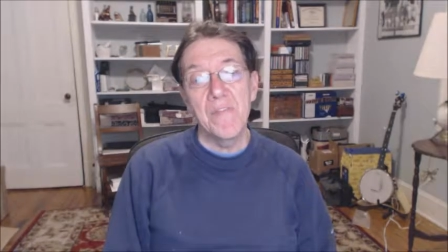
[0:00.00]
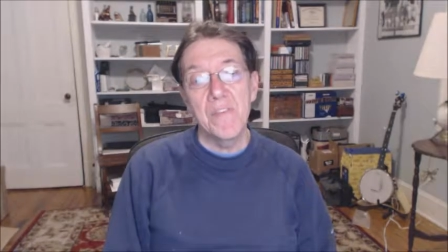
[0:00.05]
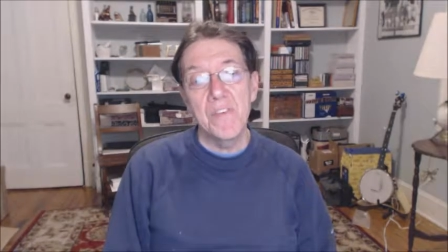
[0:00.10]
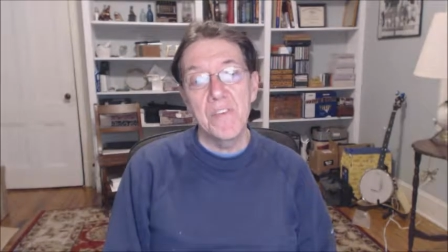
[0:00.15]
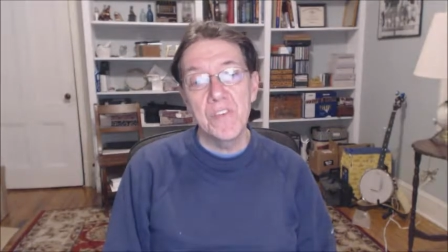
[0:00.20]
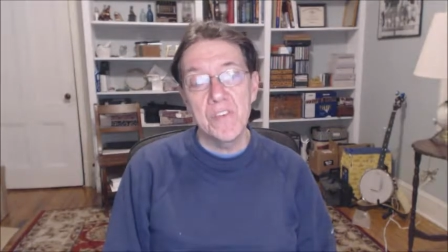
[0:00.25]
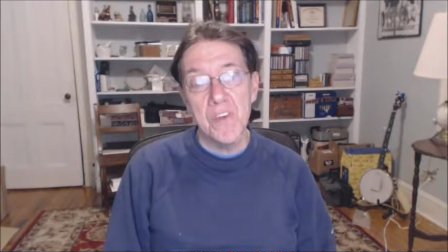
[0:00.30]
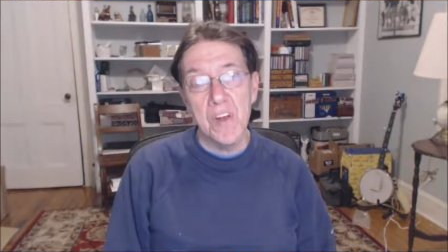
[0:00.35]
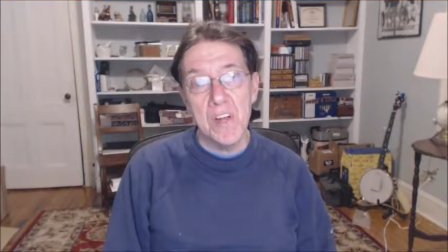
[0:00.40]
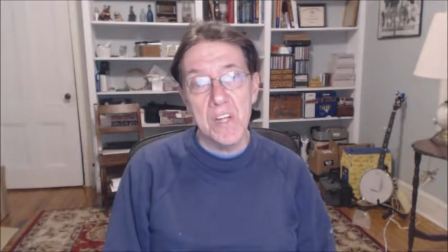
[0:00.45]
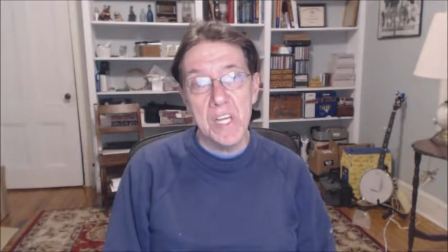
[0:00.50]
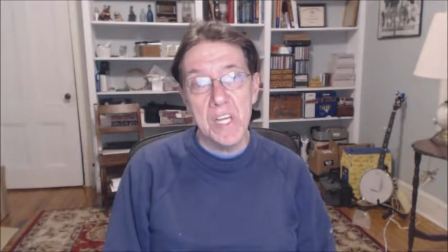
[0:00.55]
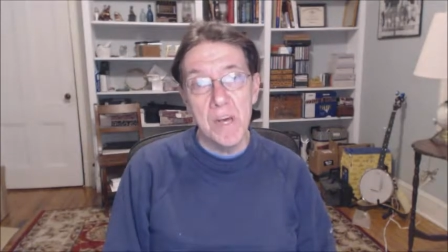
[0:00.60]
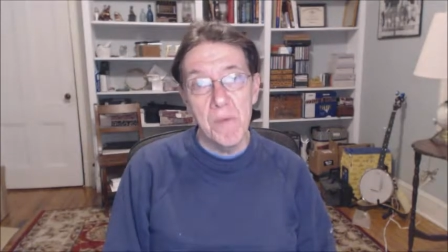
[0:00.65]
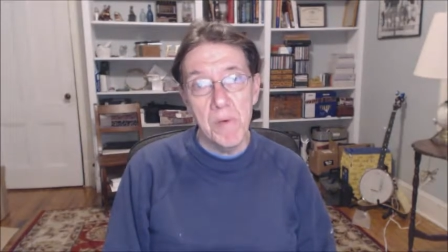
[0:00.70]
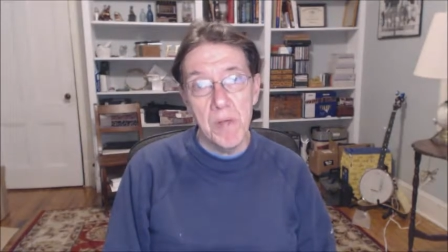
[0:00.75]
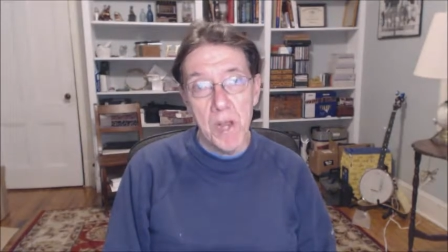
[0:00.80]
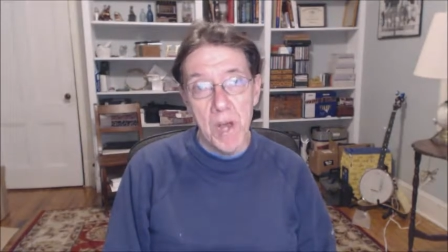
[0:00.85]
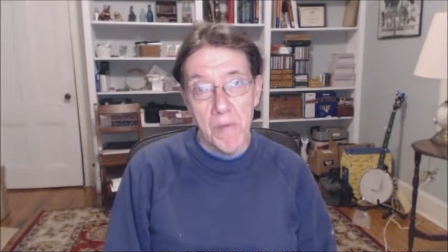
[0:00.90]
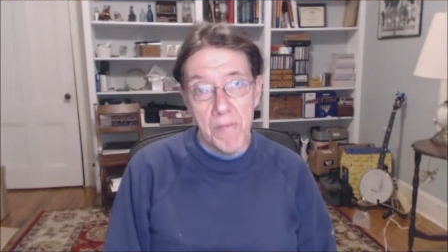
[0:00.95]
if you start
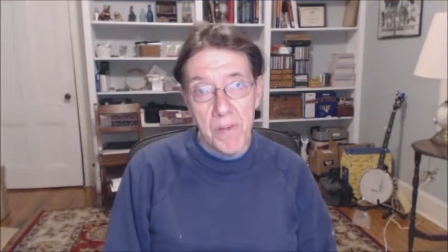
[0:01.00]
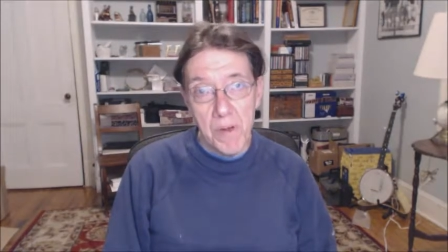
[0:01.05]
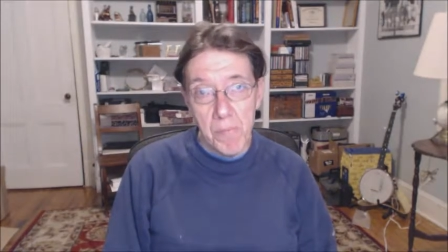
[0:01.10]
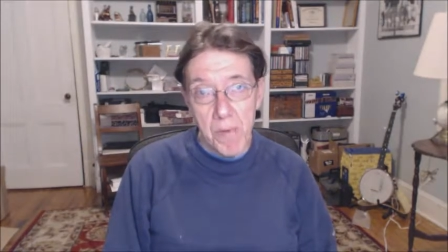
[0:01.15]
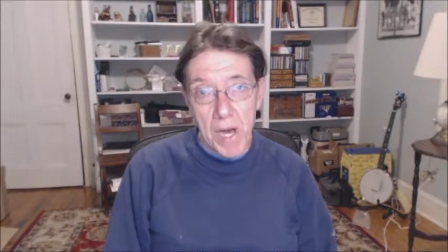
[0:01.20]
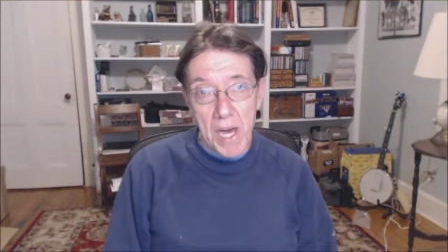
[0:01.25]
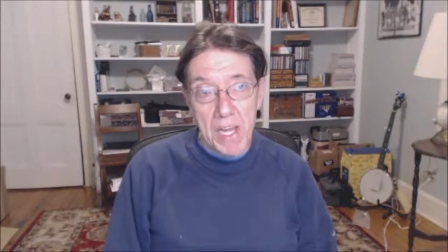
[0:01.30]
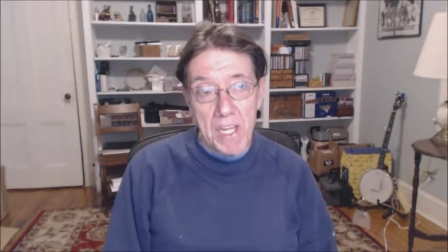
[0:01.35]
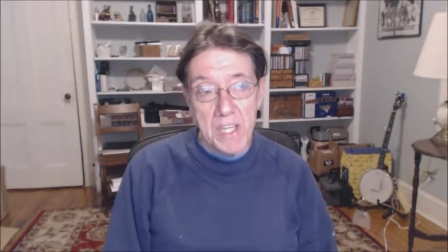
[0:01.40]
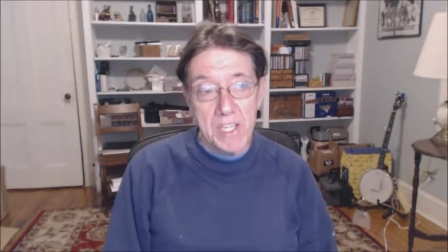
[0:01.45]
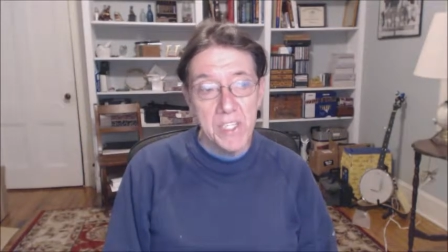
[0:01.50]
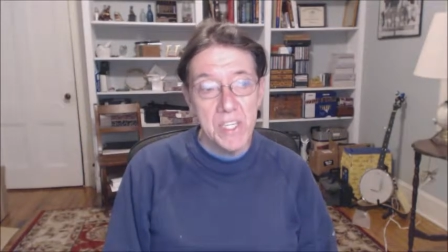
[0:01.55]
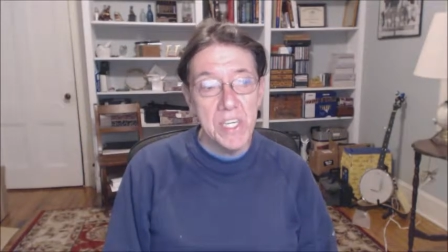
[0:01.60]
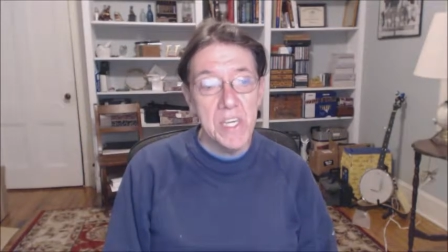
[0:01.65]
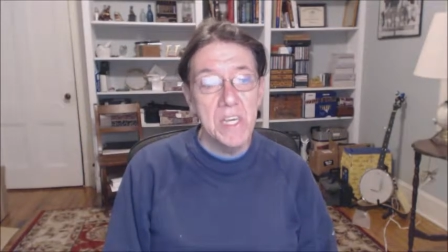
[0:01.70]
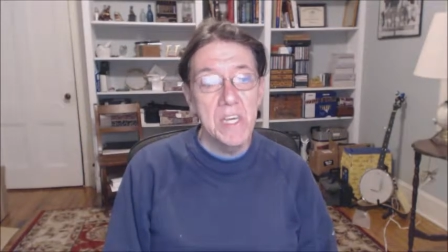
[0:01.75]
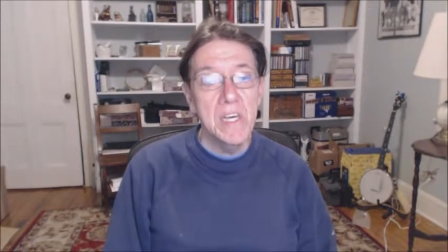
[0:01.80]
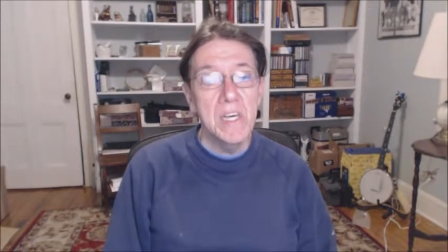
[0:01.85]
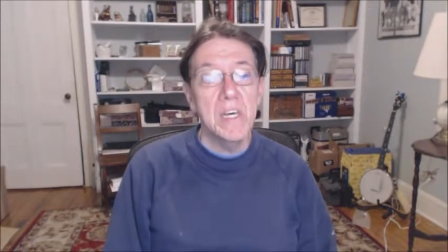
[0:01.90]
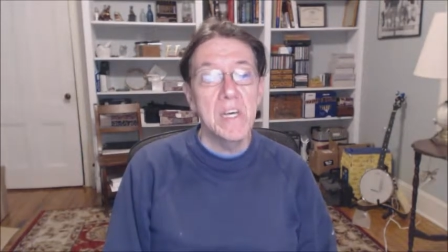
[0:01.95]
coming off your
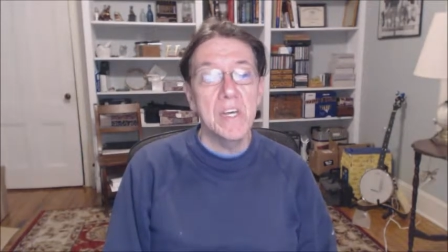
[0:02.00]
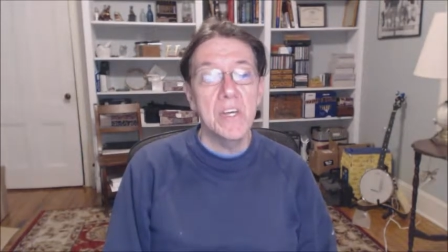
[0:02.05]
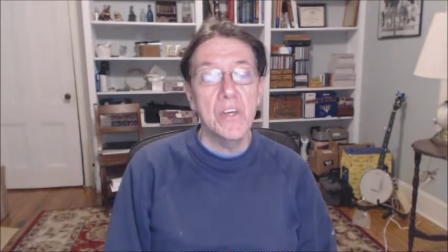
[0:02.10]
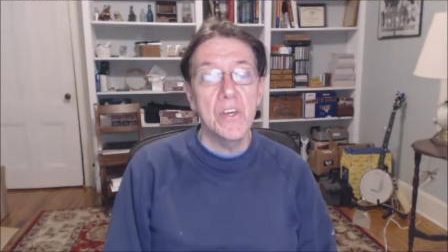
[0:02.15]
policy,